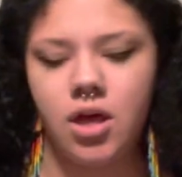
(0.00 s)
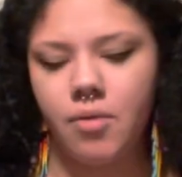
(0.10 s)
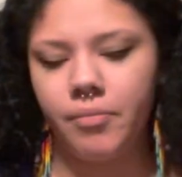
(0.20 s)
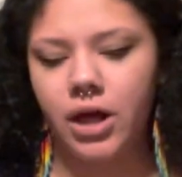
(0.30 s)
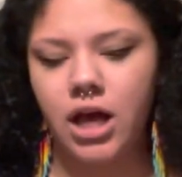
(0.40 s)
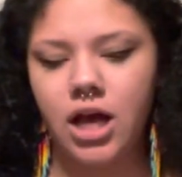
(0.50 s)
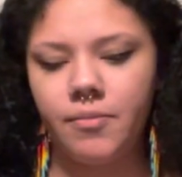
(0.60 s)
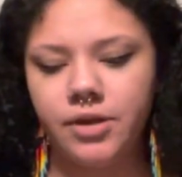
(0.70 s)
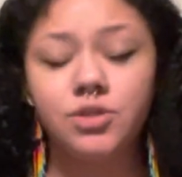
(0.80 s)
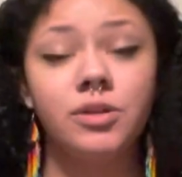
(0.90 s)
But
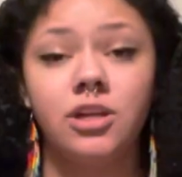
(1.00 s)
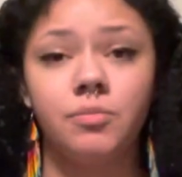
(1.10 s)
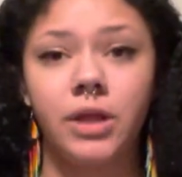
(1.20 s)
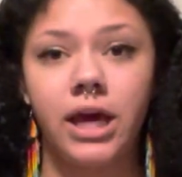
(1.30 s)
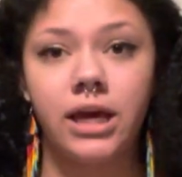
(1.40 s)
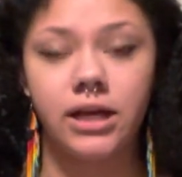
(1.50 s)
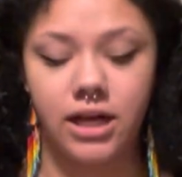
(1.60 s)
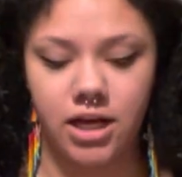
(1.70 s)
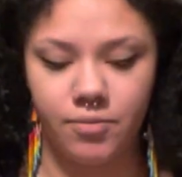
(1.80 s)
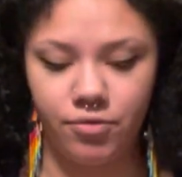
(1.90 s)
it's a really good play
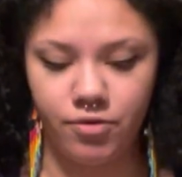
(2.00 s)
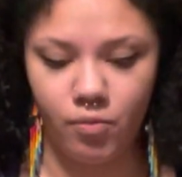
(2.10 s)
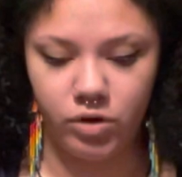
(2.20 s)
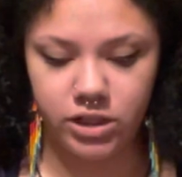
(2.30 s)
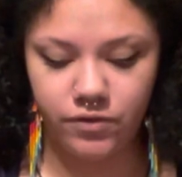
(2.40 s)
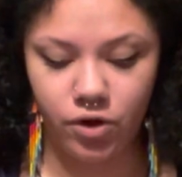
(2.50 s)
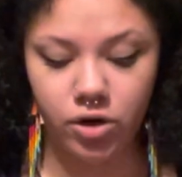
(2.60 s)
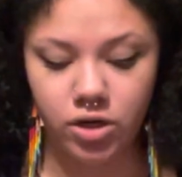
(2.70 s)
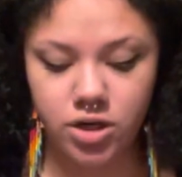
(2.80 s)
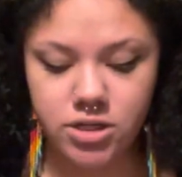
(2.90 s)
from what I've
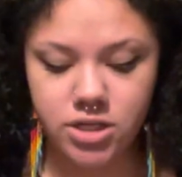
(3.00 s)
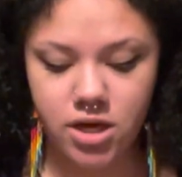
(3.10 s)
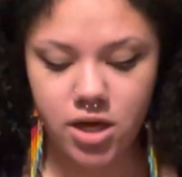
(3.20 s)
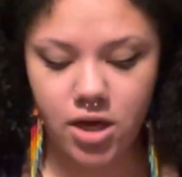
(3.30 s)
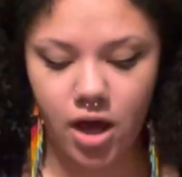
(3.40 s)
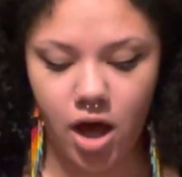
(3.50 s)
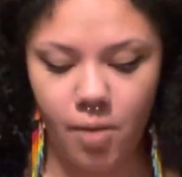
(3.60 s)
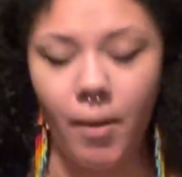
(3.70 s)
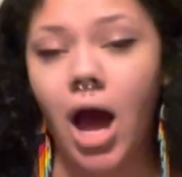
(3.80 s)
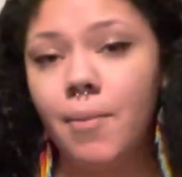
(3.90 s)
heard.
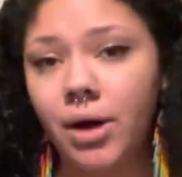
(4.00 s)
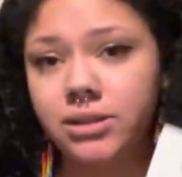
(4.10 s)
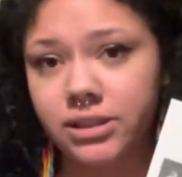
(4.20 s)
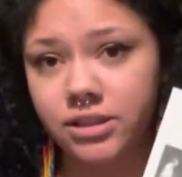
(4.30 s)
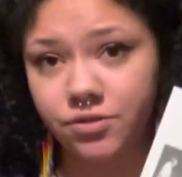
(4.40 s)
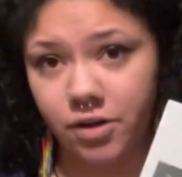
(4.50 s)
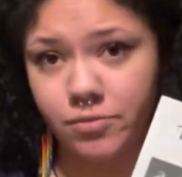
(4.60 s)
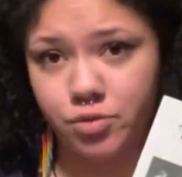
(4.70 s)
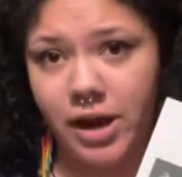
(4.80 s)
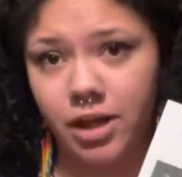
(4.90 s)
I bought this from
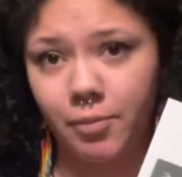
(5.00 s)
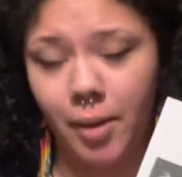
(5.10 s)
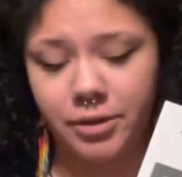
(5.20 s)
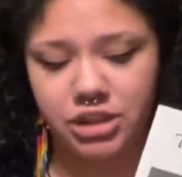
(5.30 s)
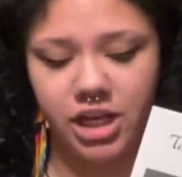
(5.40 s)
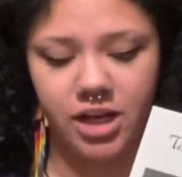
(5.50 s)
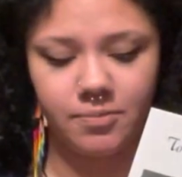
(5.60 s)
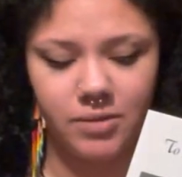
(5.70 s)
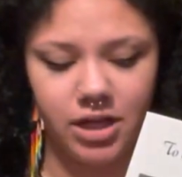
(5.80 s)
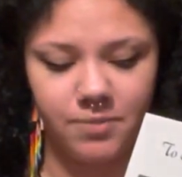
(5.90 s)
Dramatica Publishing,
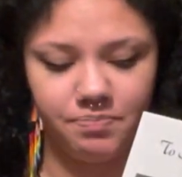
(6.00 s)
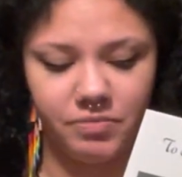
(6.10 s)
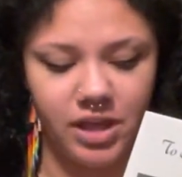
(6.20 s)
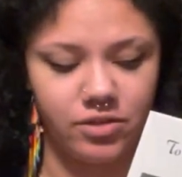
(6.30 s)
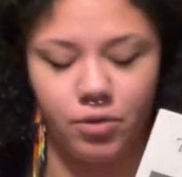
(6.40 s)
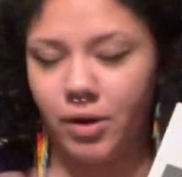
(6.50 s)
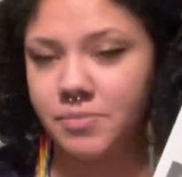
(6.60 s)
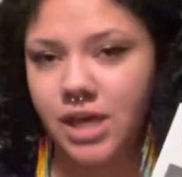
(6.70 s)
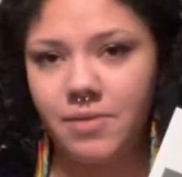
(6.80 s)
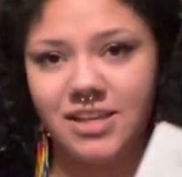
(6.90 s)
like their
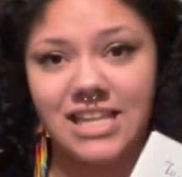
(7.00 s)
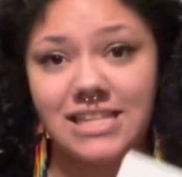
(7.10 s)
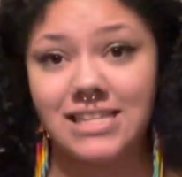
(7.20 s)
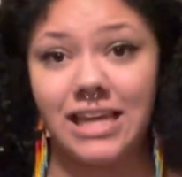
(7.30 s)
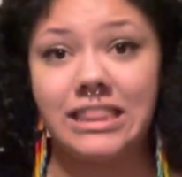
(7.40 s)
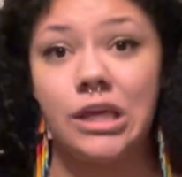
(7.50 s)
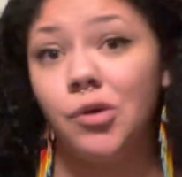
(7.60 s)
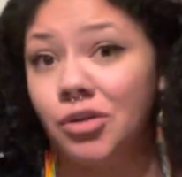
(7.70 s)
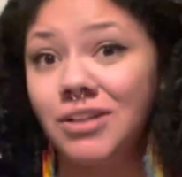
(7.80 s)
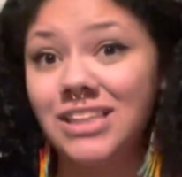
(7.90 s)
website, because that's like the
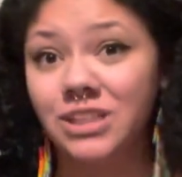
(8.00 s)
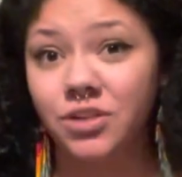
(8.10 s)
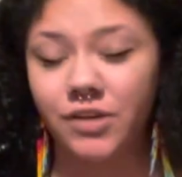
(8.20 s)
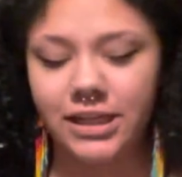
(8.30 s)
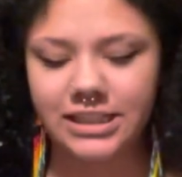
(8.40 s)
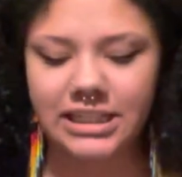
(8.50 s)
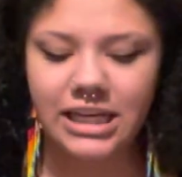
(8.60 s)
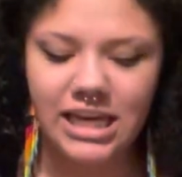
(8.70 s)
only place I could find it.